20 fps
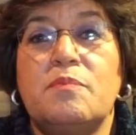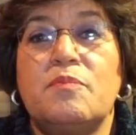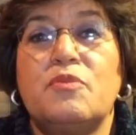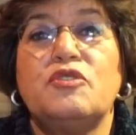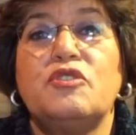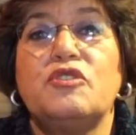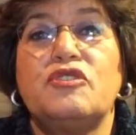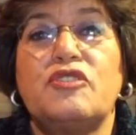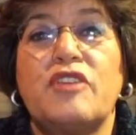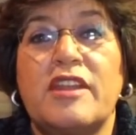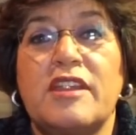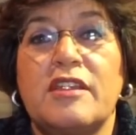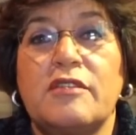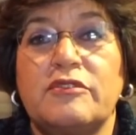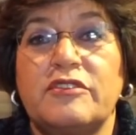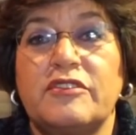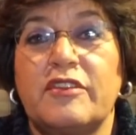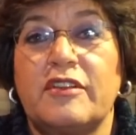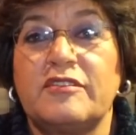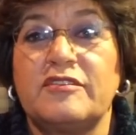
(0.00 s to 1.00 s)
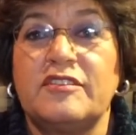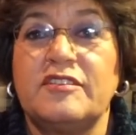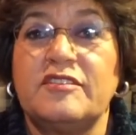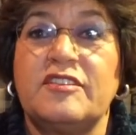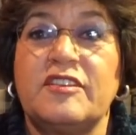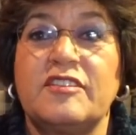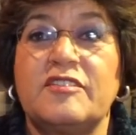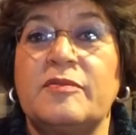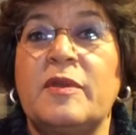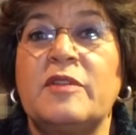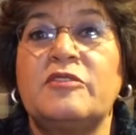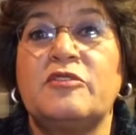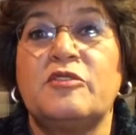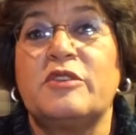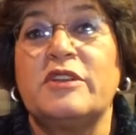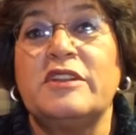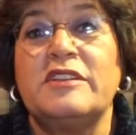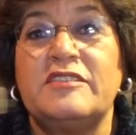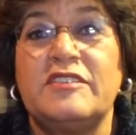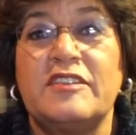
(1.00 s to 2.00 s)
produce any results in 6 months
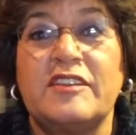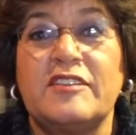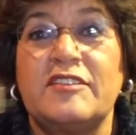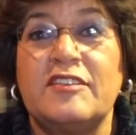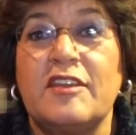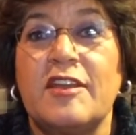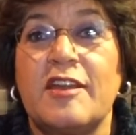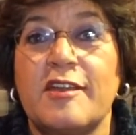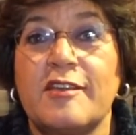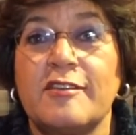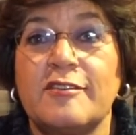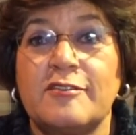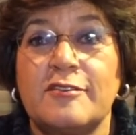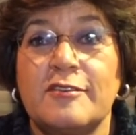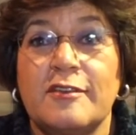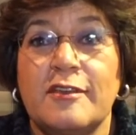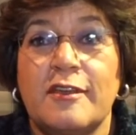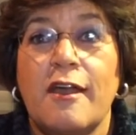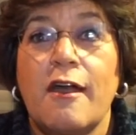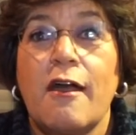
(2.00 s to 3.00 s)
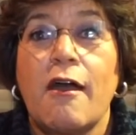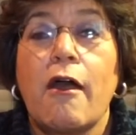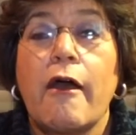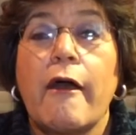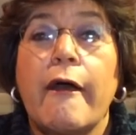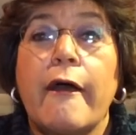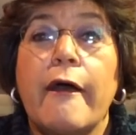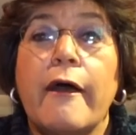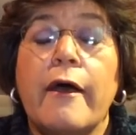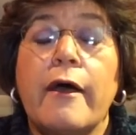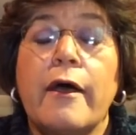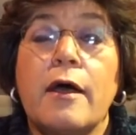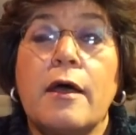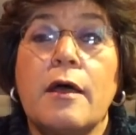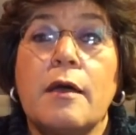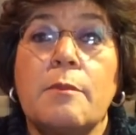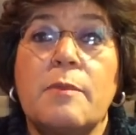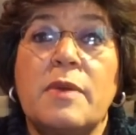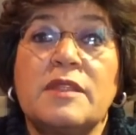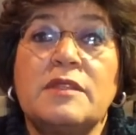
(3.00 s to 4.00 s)
or in 6 years.
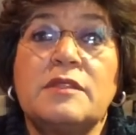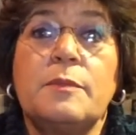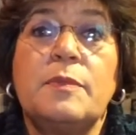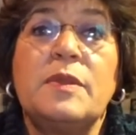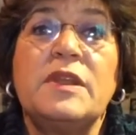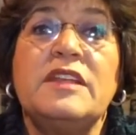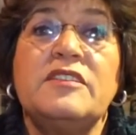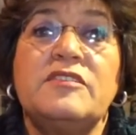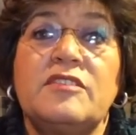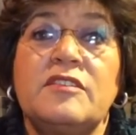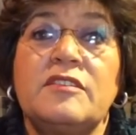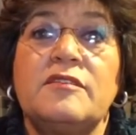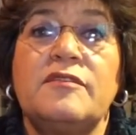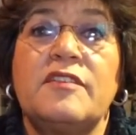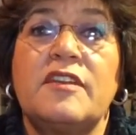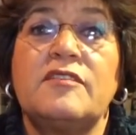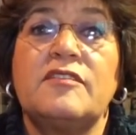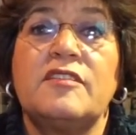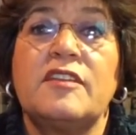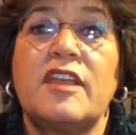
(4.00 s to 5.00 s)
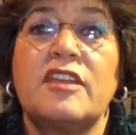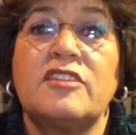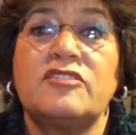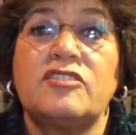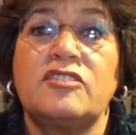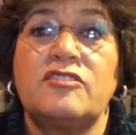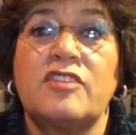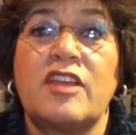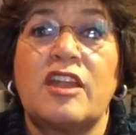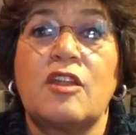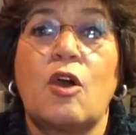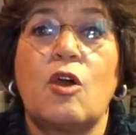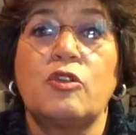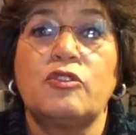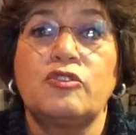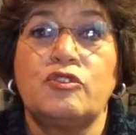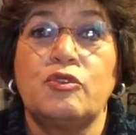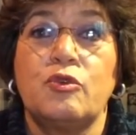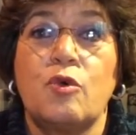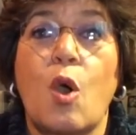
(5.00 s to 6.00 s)
But the police investigations that
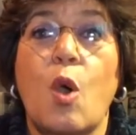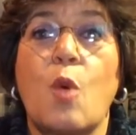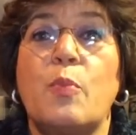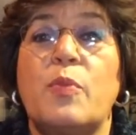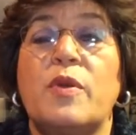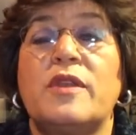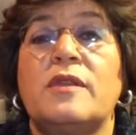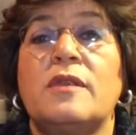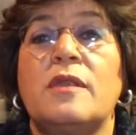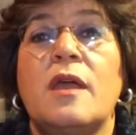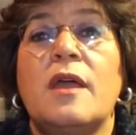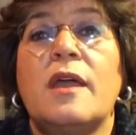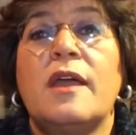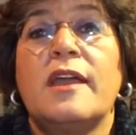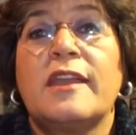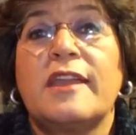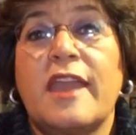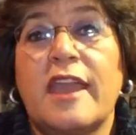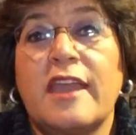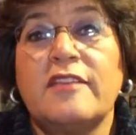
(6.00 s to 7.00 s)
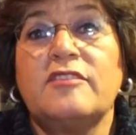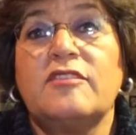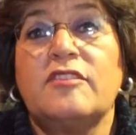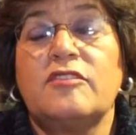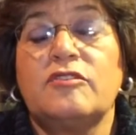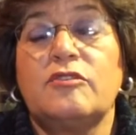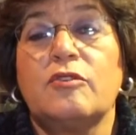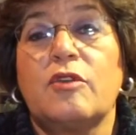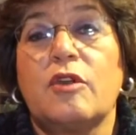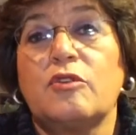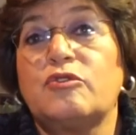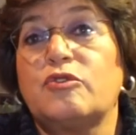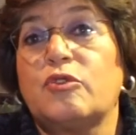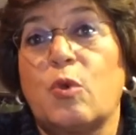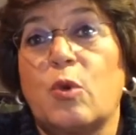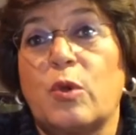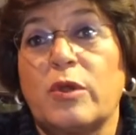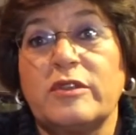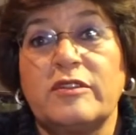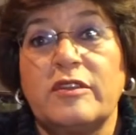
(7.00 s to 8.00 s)
ought to open cases to go to
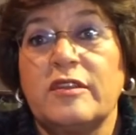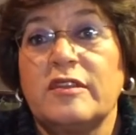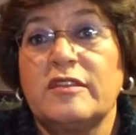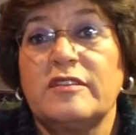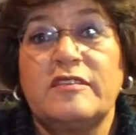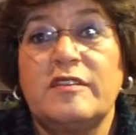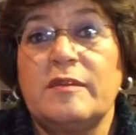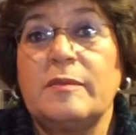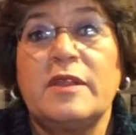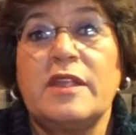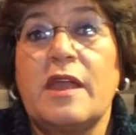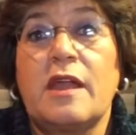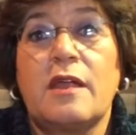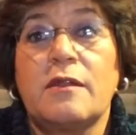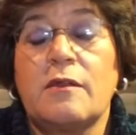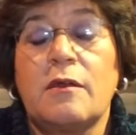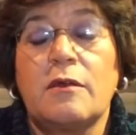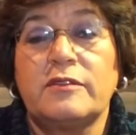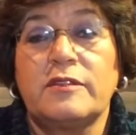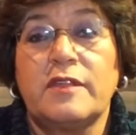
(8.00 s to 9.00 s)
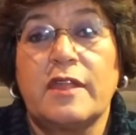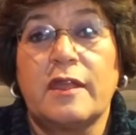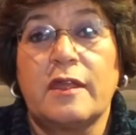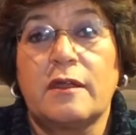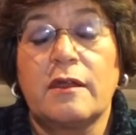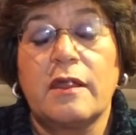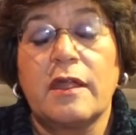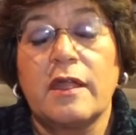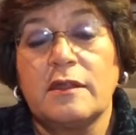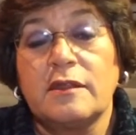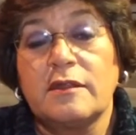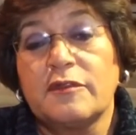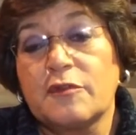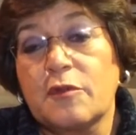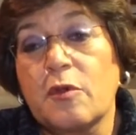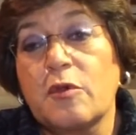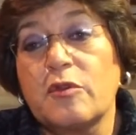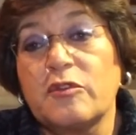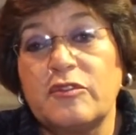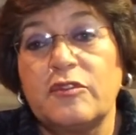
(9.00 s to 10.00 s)
court simply are not there. And of
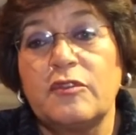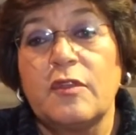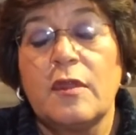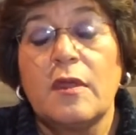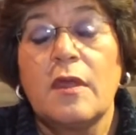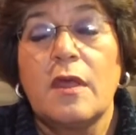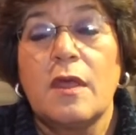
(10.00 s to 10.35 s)
course,